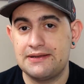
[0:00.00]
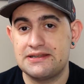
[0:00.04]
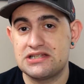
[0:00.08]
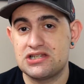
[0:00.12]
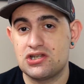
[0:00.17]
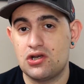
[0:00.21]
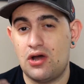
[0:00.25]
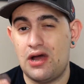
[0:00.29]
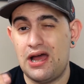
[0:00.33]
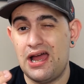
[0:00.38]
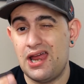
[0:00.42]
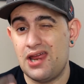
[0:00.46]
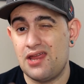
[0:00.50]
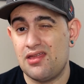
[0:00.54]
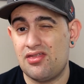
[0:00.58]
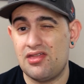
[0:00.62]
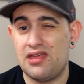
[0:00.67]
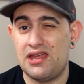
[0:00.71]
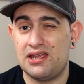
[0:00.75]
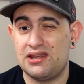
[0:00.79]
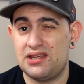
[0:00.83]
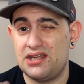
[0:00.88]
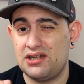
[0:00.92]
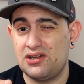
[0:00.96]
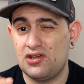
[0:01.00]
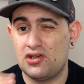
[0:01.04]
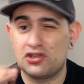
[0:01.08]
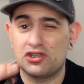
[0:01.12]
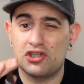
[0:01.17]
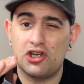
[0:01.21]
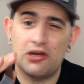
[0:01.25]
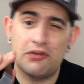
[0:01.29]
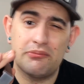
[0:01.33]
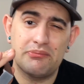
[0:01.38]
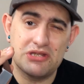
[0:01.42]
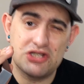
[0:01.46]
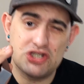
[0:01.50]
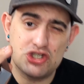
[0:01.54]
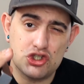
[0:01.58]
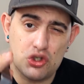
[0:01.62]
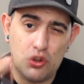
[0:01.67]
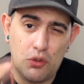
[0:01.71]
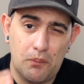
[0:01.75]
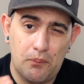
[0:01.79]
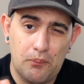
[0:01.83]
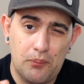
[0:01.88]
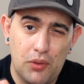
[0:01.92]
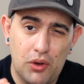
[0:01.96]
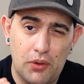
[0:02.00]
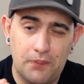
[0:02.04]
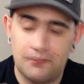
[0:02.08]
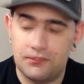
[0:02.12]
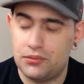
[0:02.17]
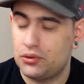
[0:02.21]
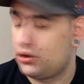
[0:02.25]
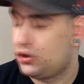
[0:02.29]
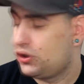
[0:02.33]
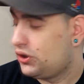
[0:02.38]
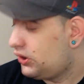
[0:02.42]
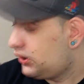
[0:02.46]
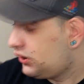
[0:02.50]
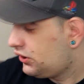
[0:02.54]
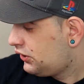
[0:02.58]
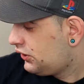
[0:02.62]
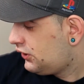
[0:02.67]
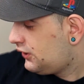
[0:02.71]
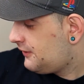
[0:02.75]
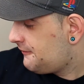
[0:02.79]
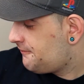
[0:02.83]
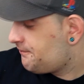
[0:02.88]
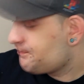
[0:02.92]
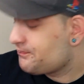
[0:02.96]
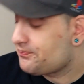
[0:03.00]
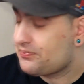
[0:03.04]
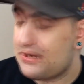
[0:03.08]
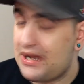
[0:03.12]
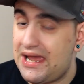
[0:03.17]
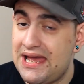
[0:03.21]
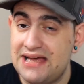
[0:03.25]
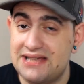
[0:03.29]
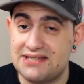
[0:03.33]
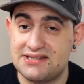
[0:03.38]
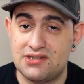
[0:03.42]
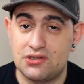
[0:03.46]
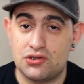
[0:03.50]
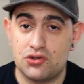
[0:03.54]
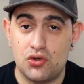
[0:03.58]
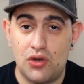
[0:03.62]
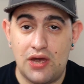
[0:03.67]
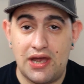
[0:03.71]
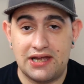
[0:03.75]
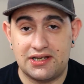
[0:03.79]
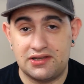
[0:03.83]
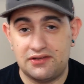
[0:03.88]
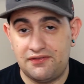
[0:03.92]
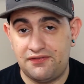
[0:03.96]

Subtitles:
So I think they're not gonna be so popular as the drag.